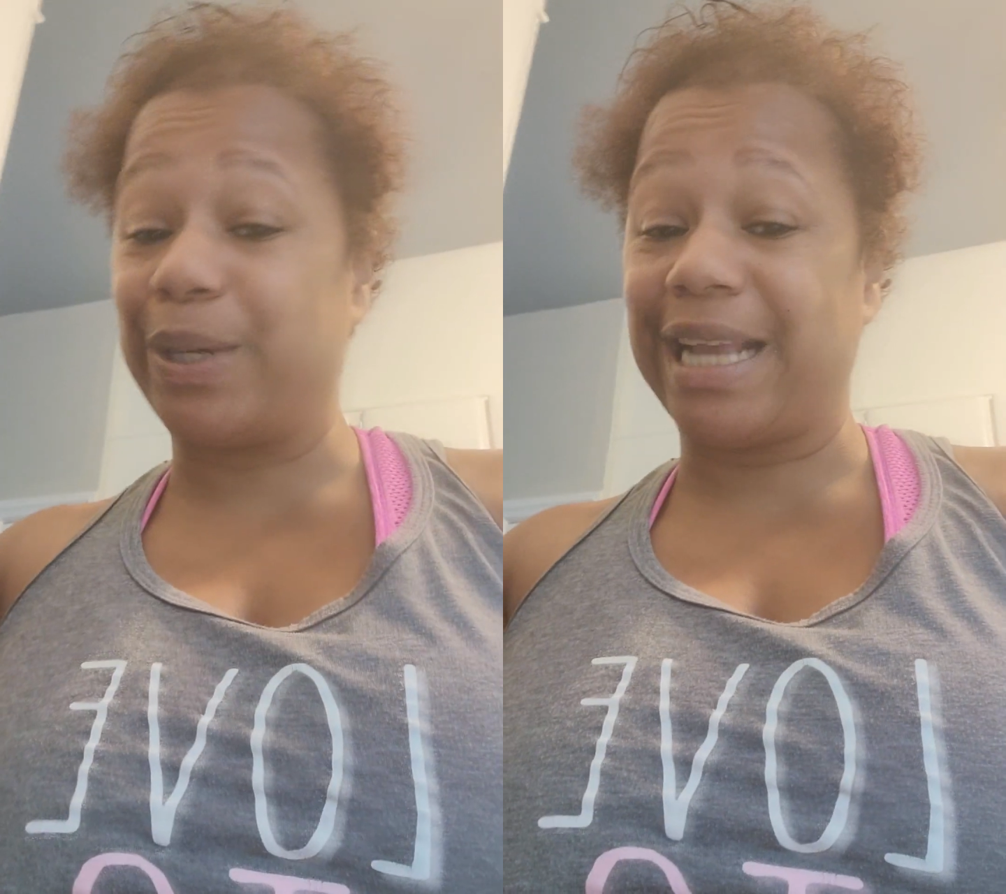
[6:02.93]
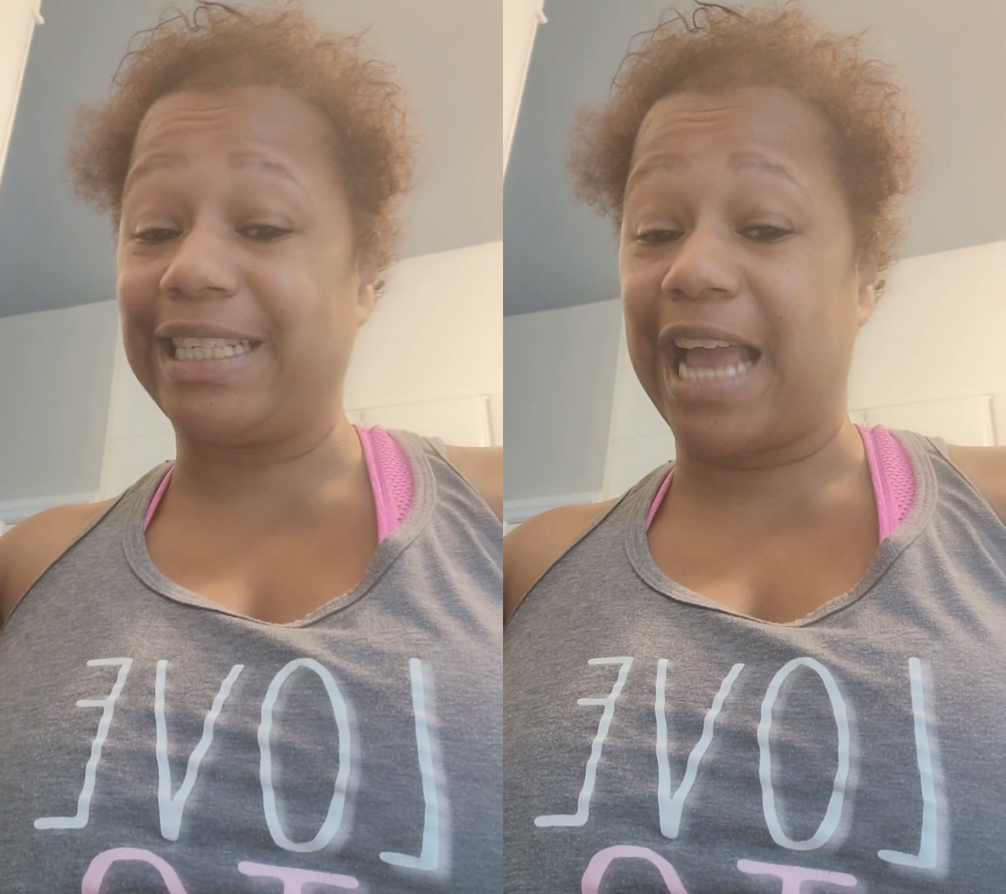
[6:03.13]

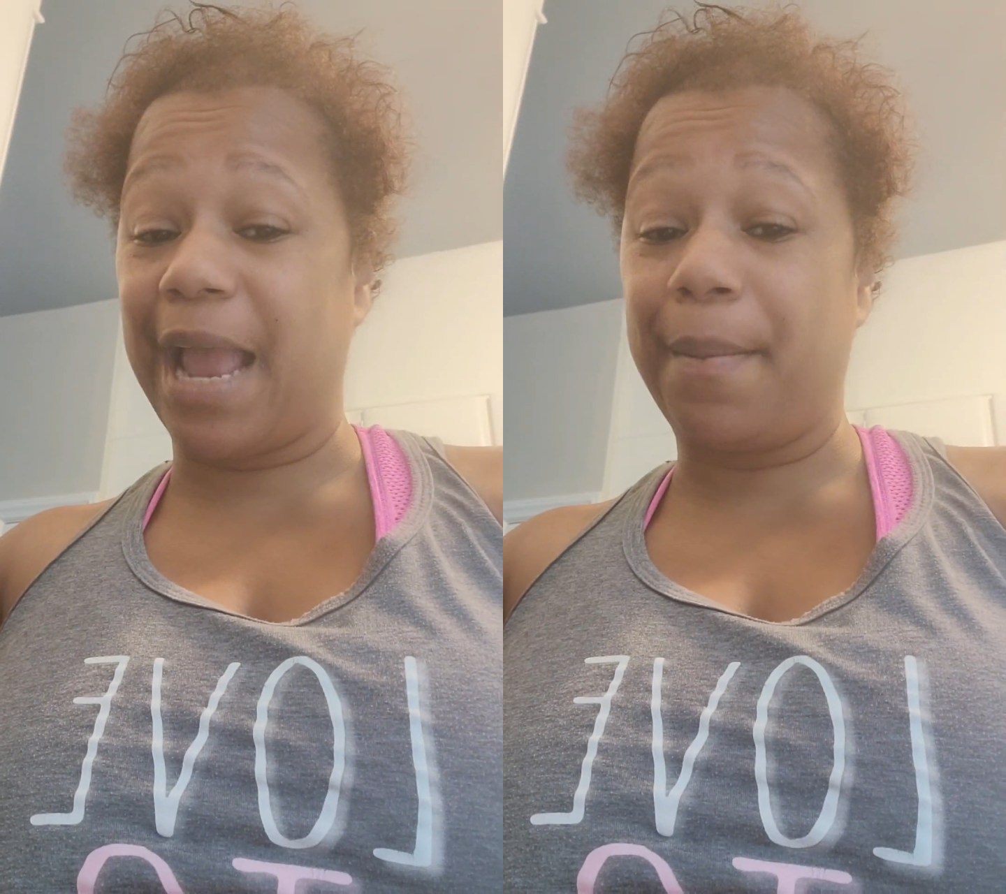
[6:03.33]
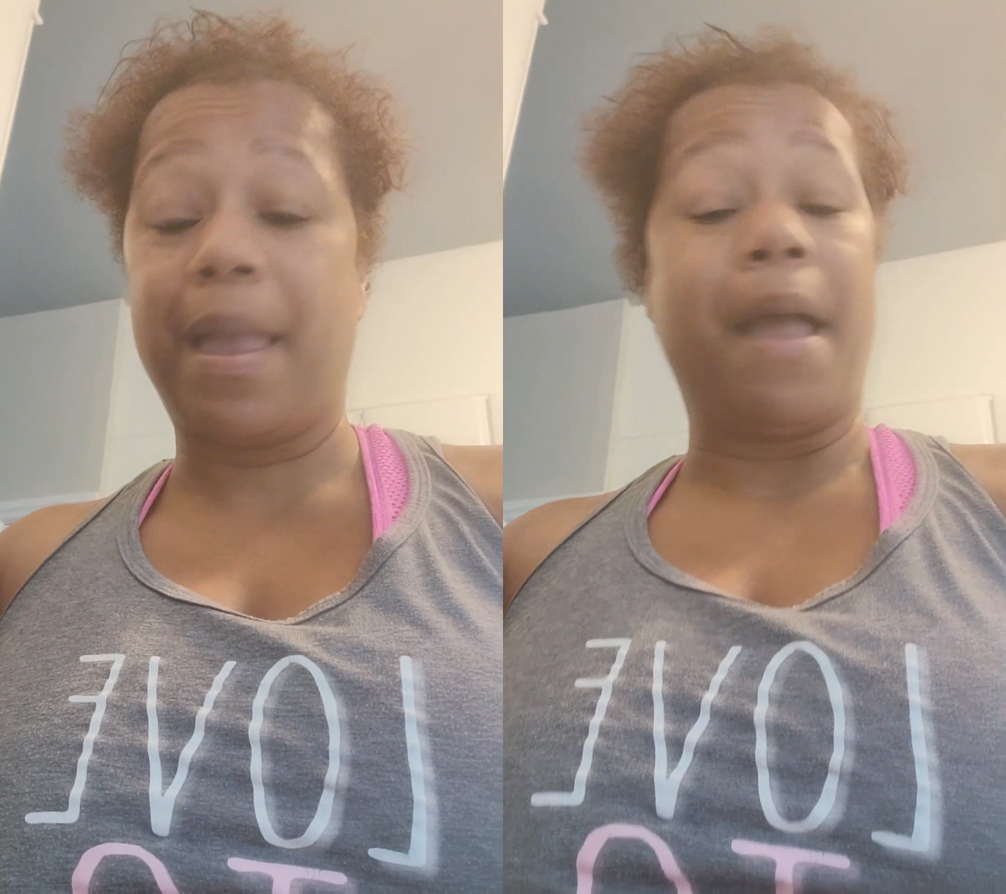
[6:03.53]
next
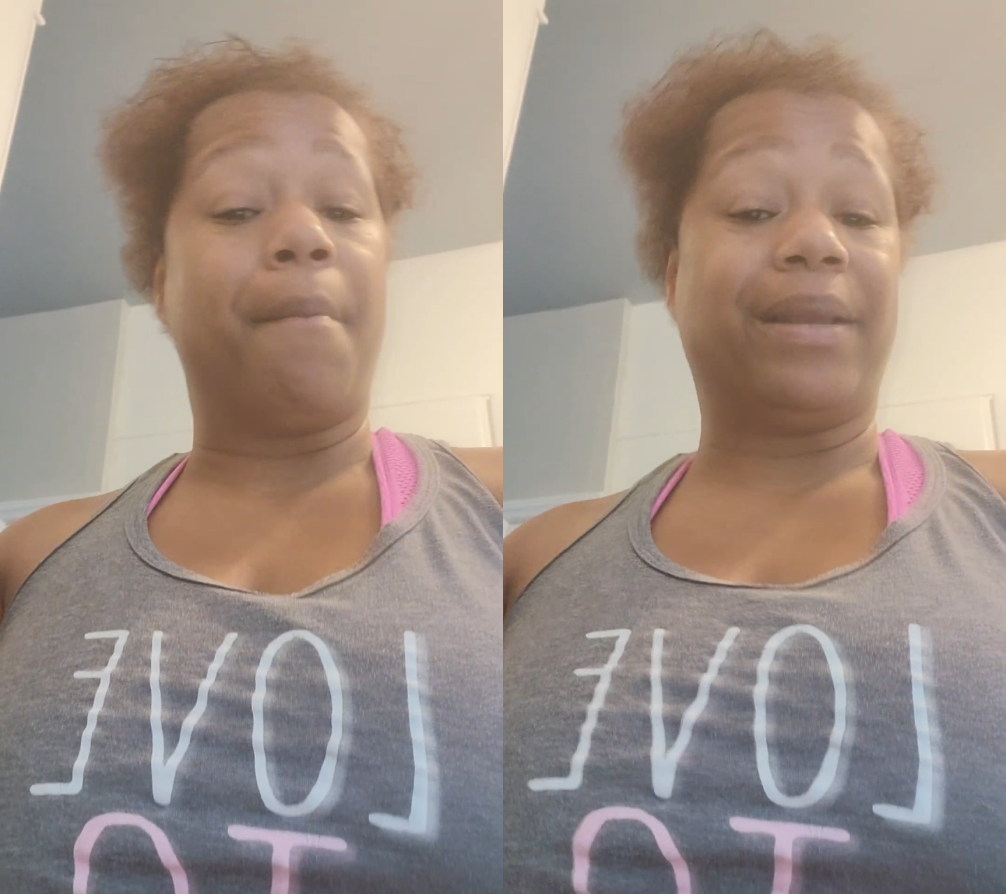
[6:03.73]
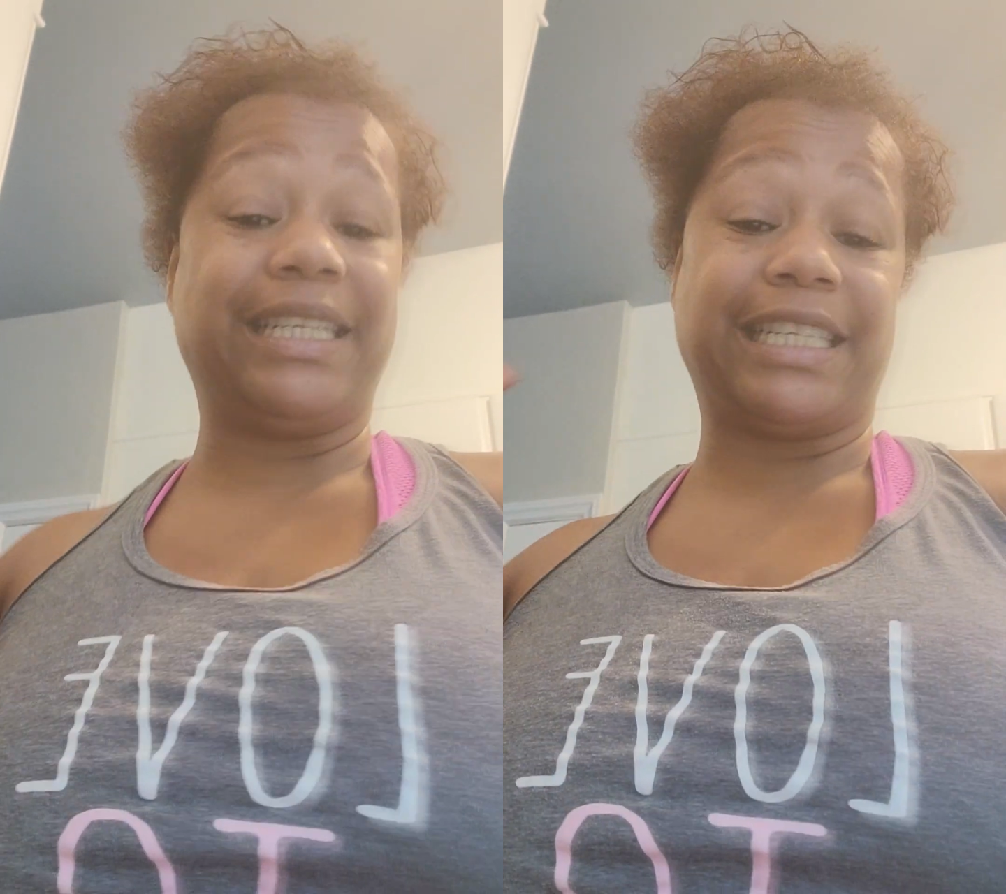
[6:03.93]
time,
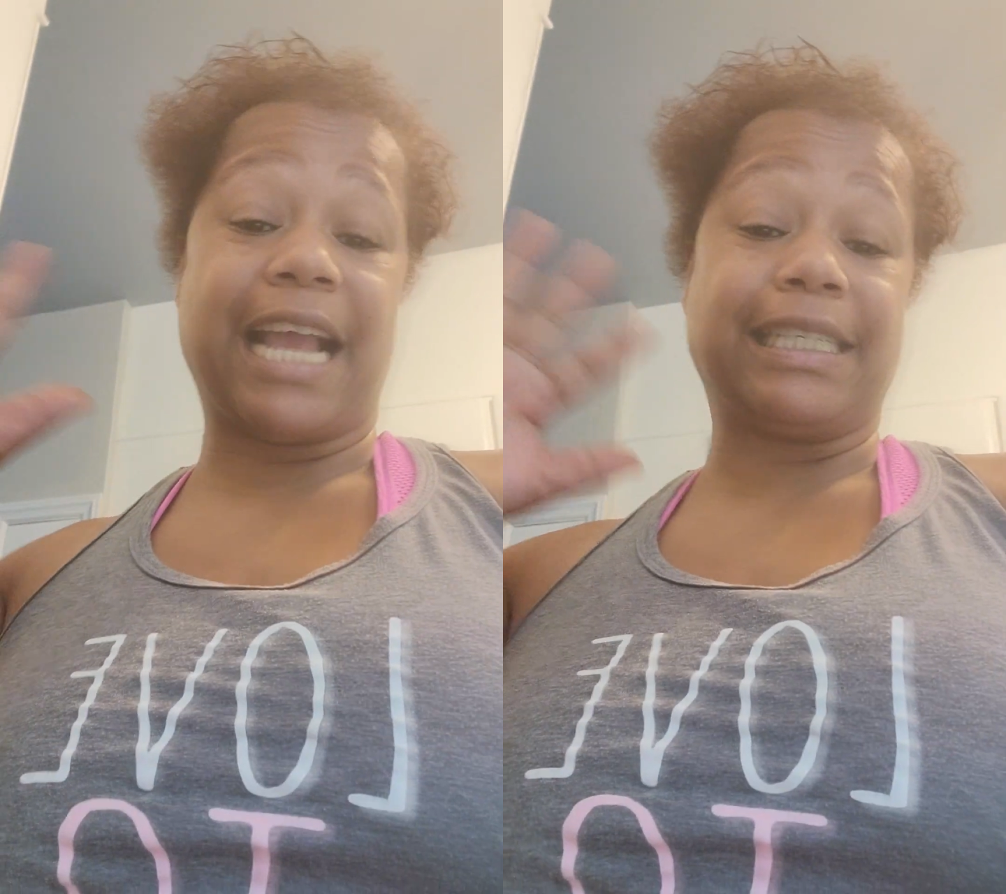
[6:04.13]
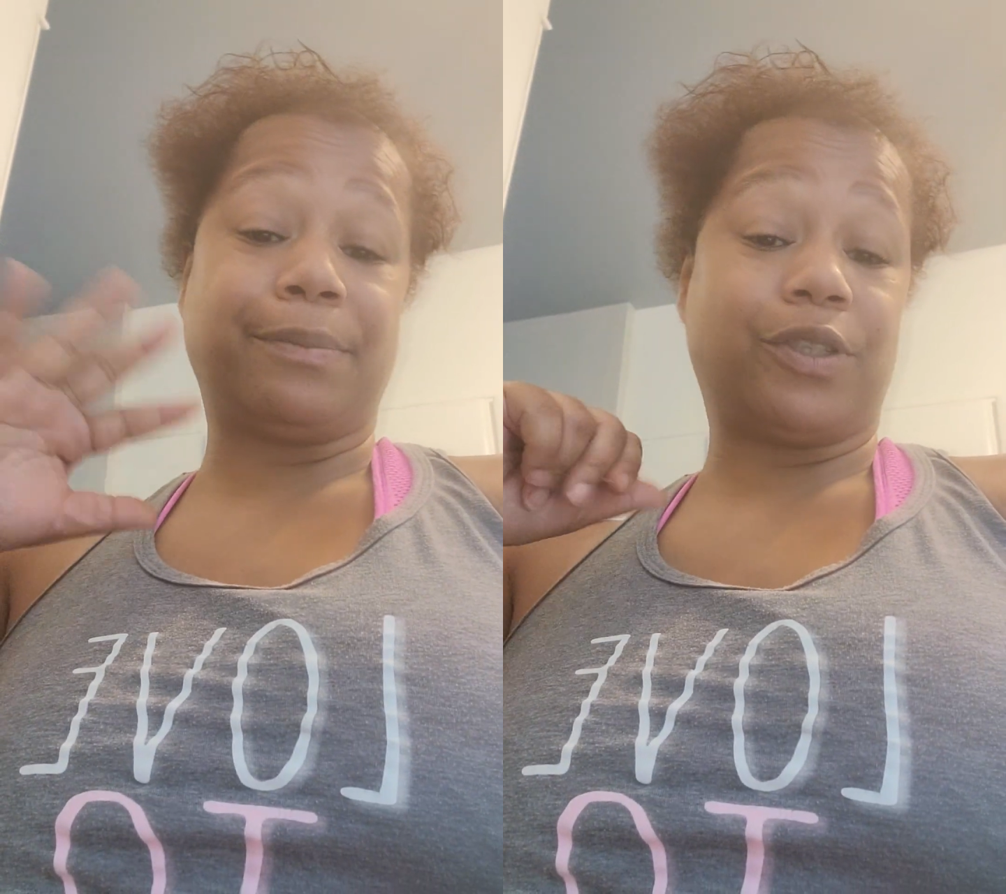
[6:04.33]
please
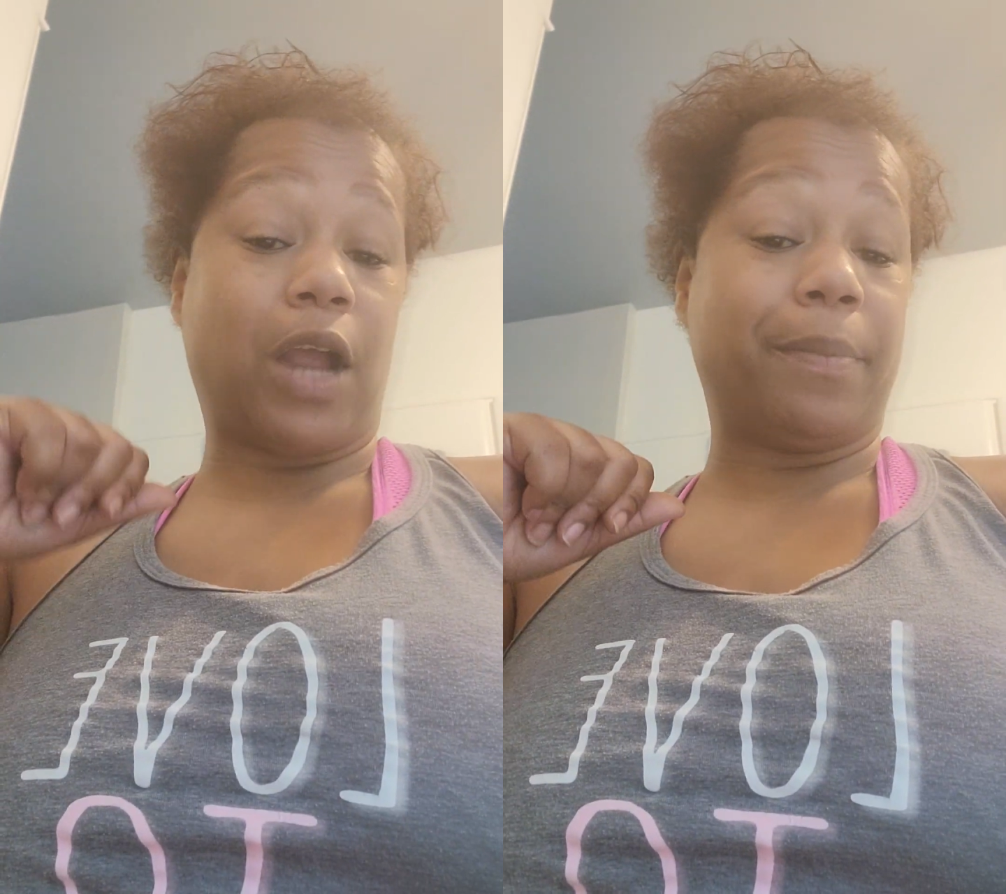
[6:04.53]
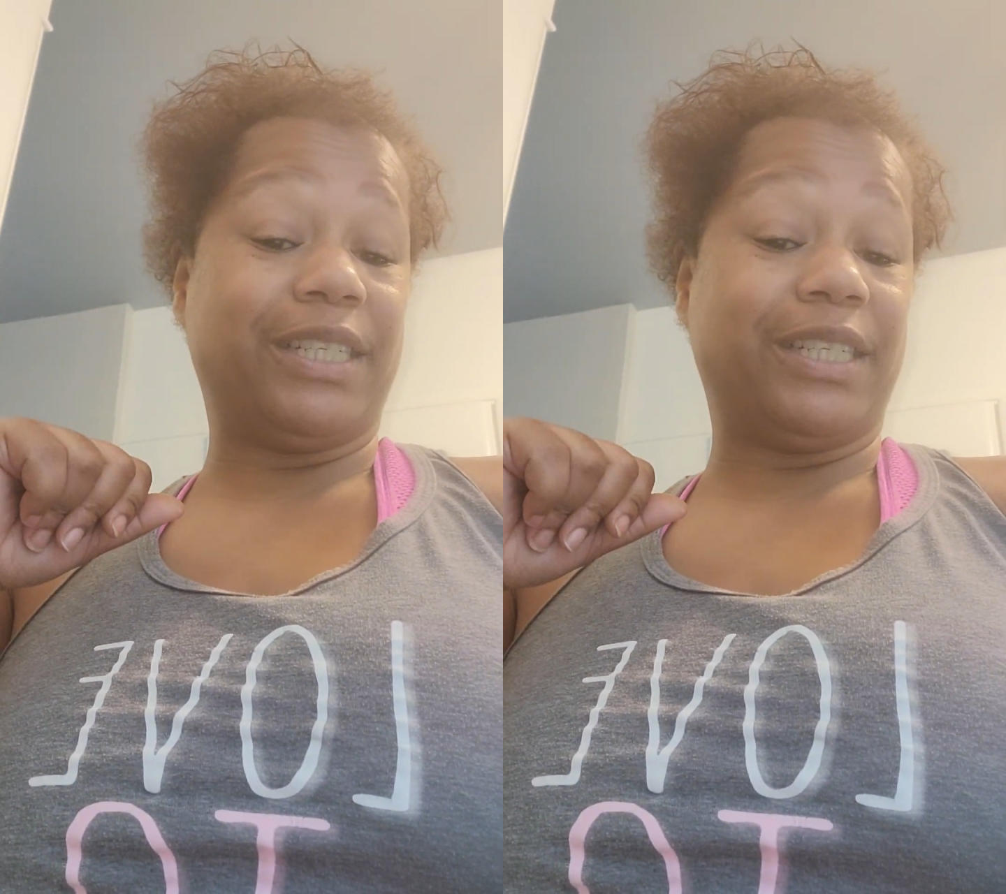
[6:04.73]
like, subscribe,